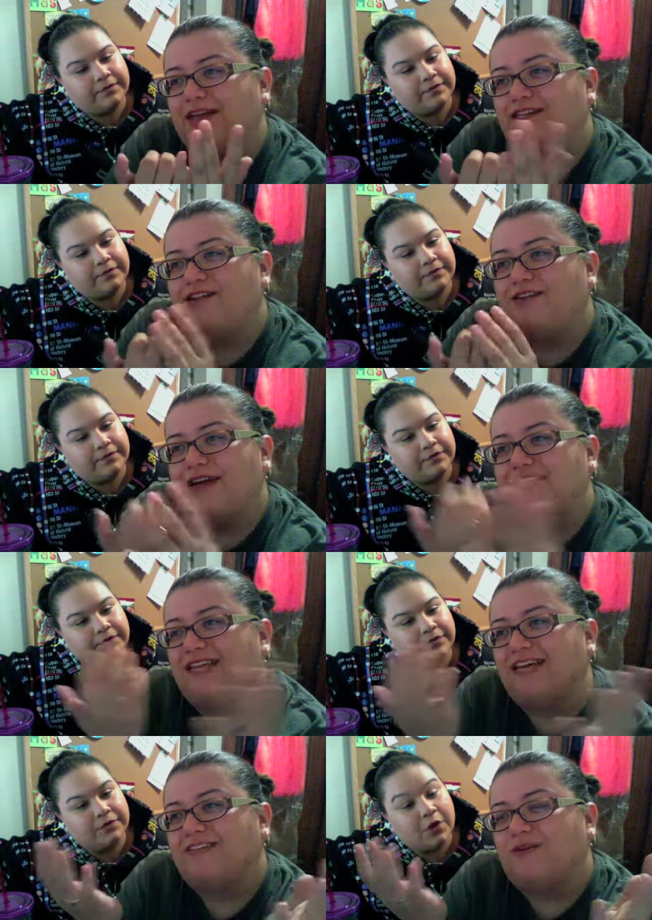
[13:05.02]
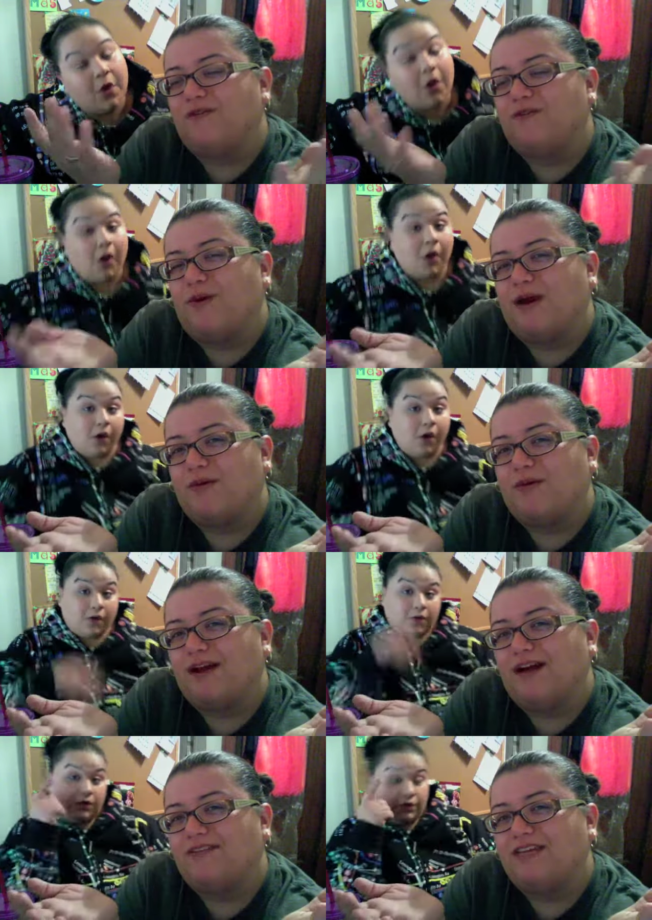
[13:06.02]
Speaker 1: do you guys like don't even want to work
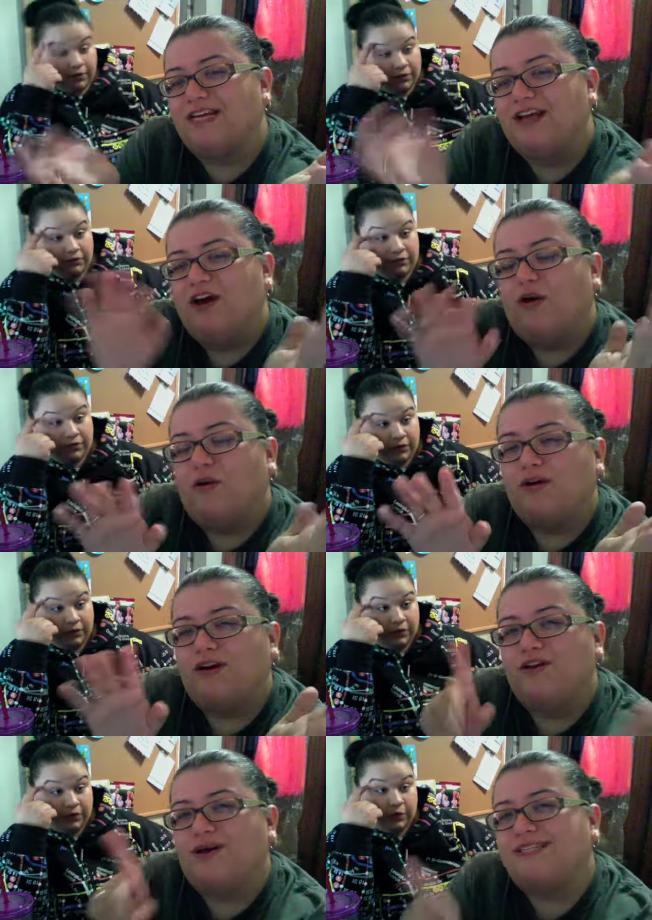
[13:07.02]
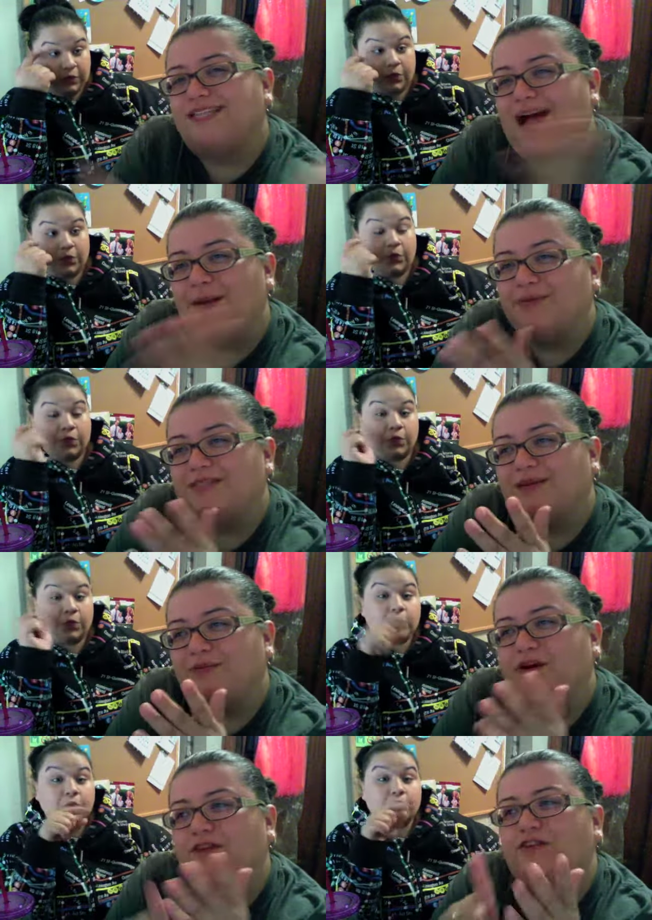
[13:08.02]
out then? Or are you guys the opposite,
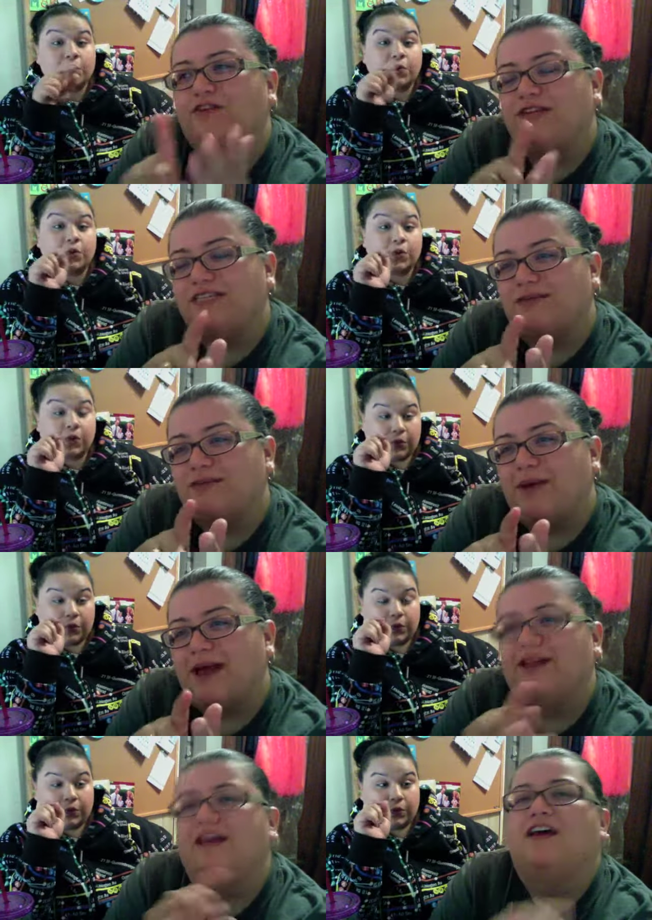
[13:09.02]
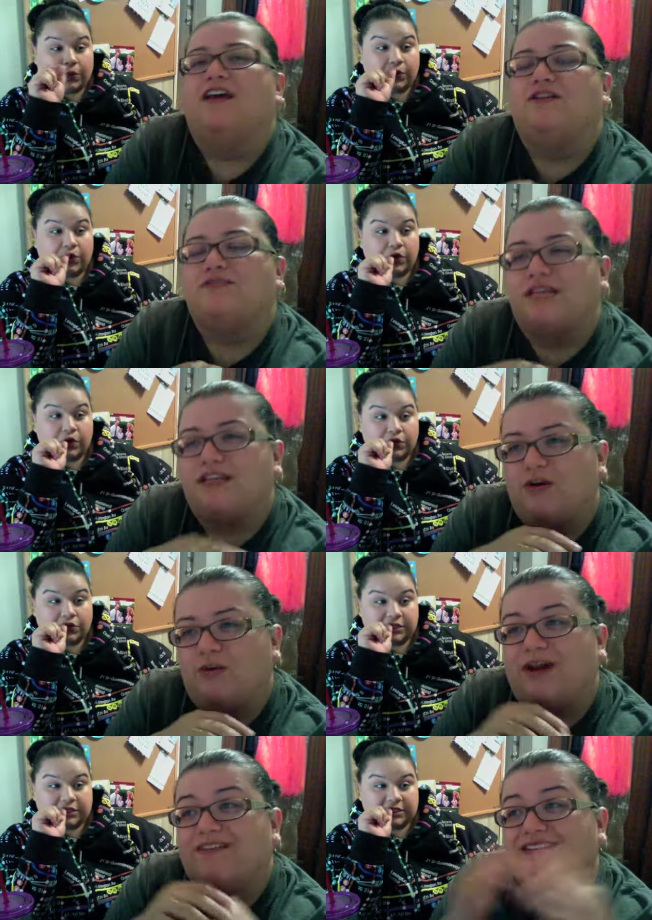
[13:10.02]
where if you've eaten something bad, you say, you know
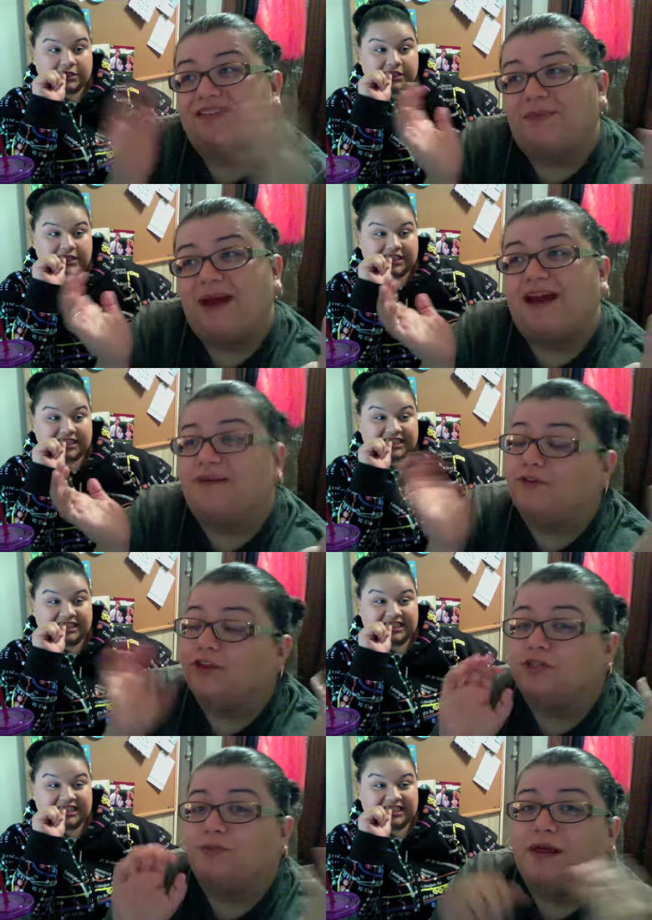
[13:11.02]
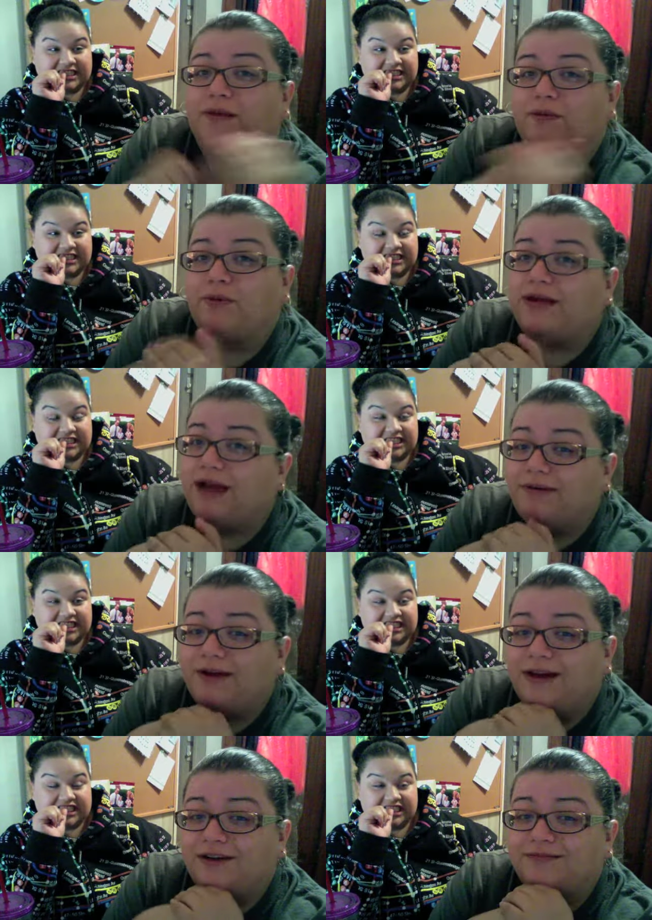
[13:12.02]
what, I've eaten something bad, I really should probably work out
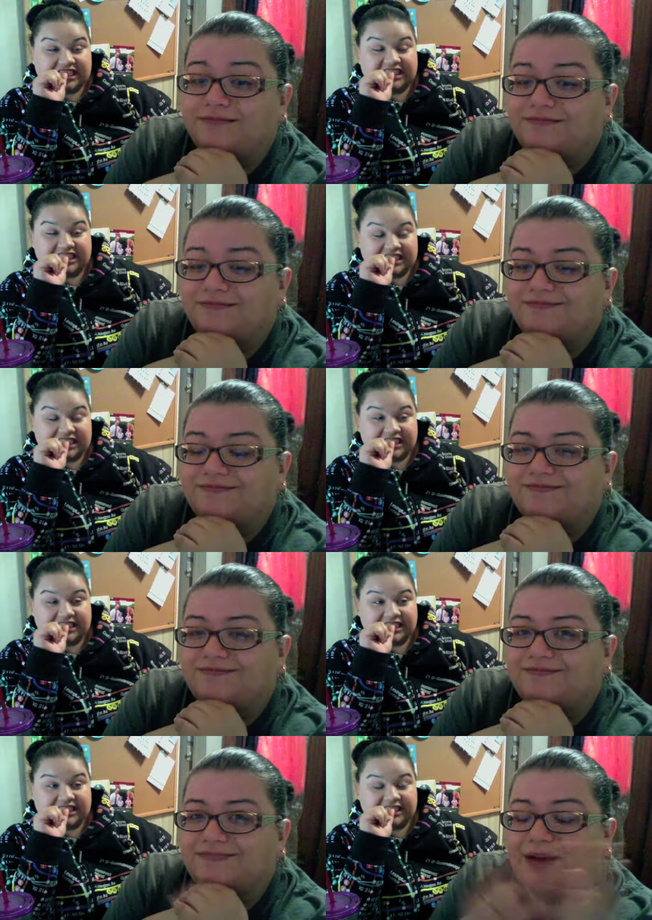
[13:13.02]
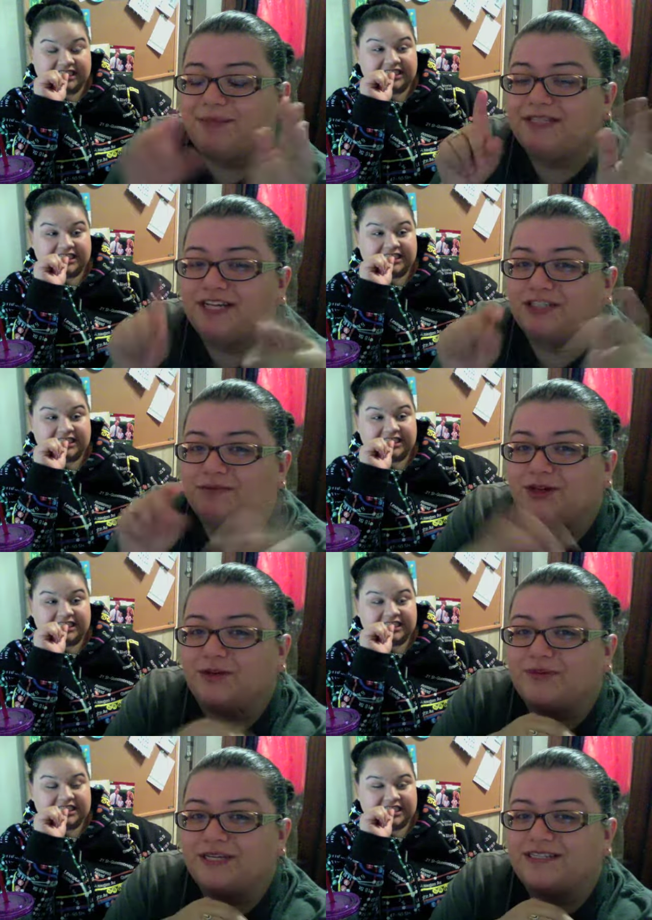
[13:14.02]
now. Yeah. Comment yeah. section below,
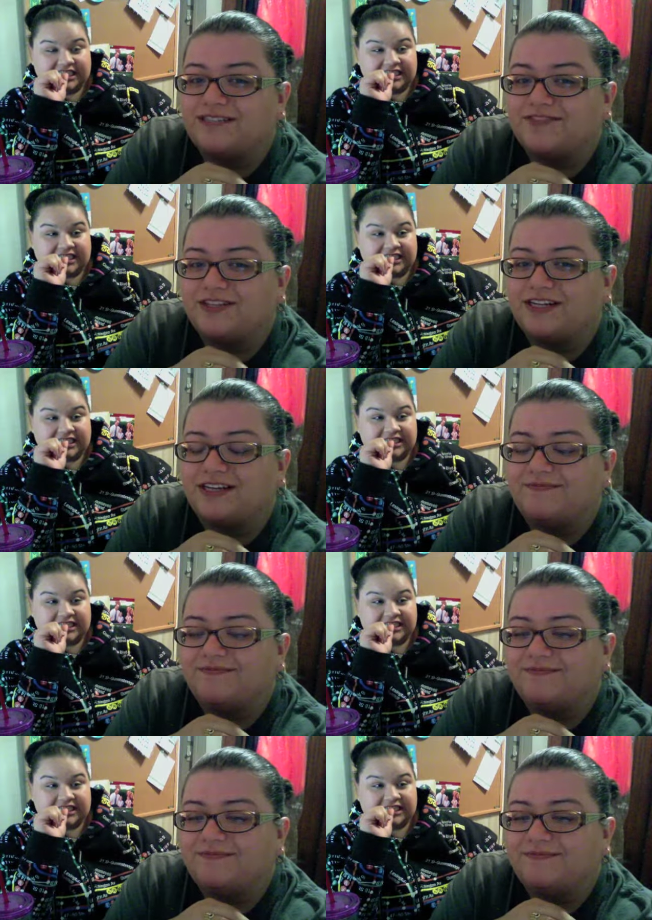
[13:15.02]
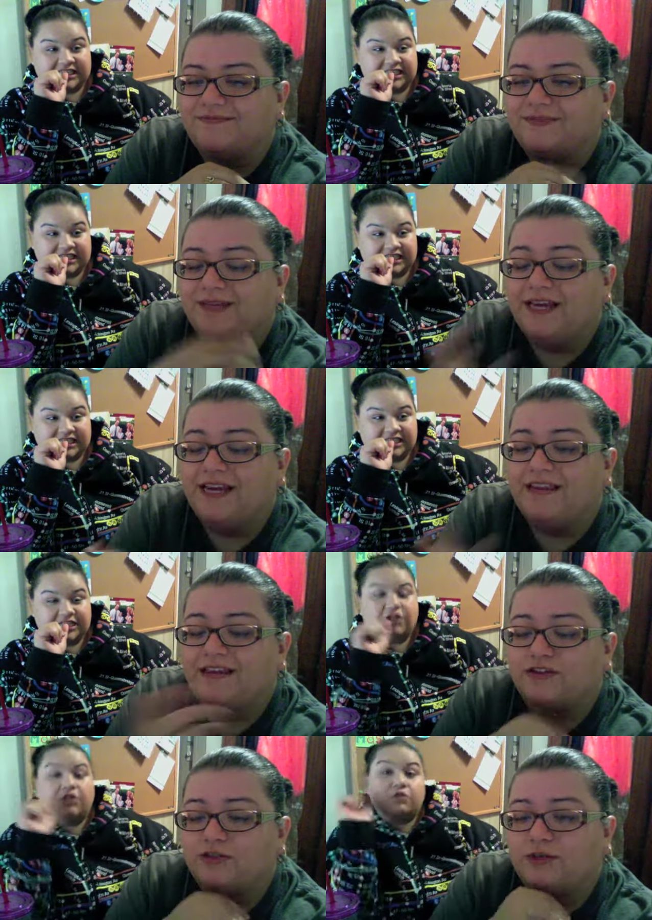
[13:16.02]
please yeah. fill it in.
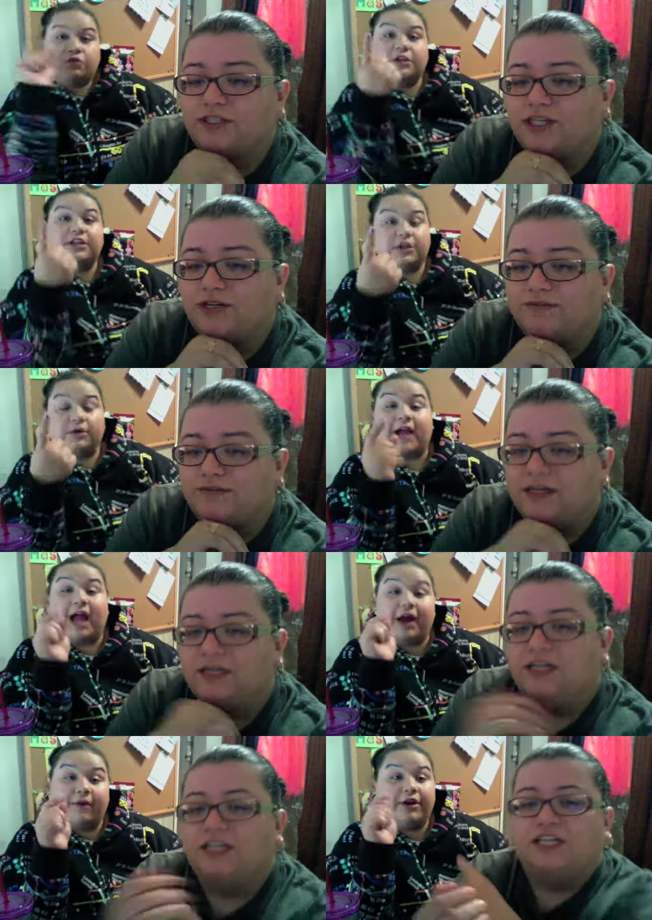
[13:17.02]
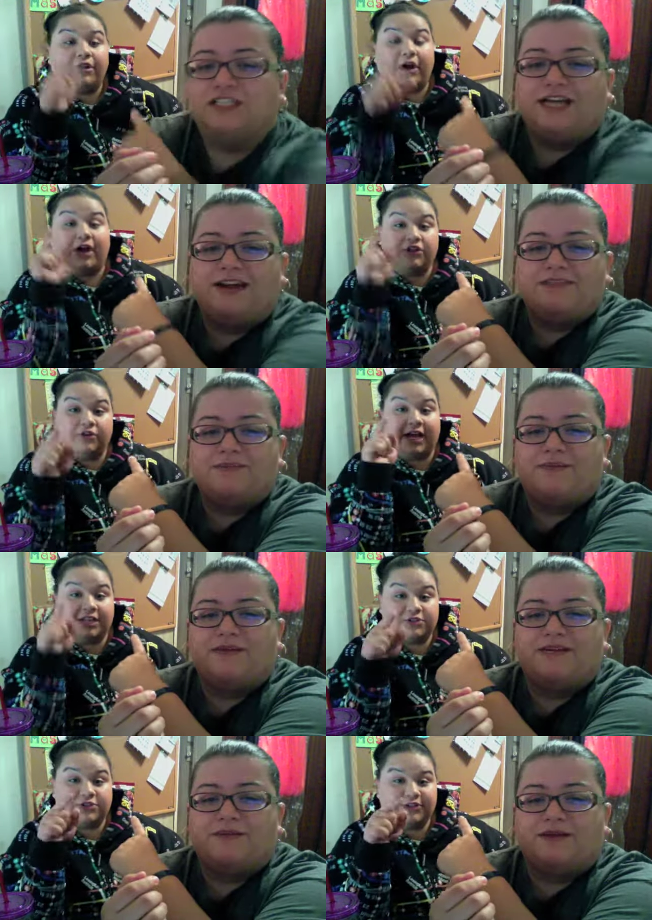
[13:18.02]
Anything else you want to share? Really quick, I want to know Shout how you Mama guys...
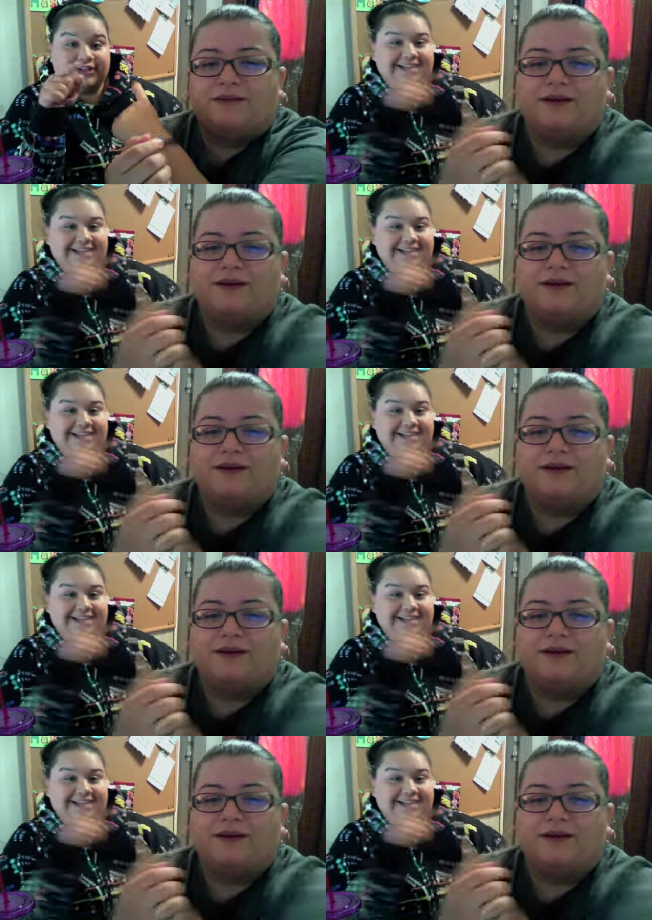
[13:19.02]
D, by the way.